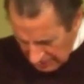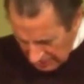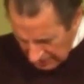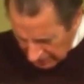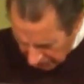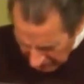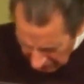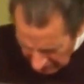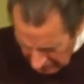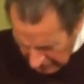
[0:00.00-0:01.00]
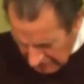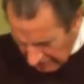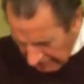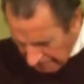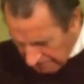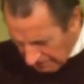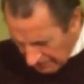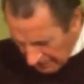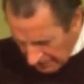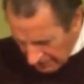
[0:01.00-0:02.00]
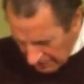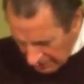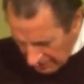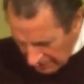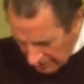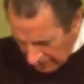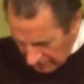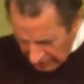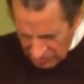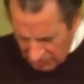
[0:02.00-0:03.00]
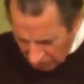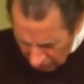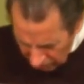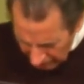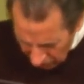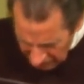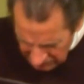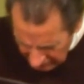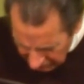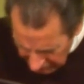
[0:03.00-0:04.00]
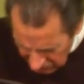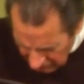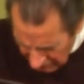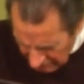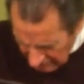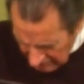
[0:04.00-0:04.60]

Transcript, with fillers: as Peter did. Let us know only one salvation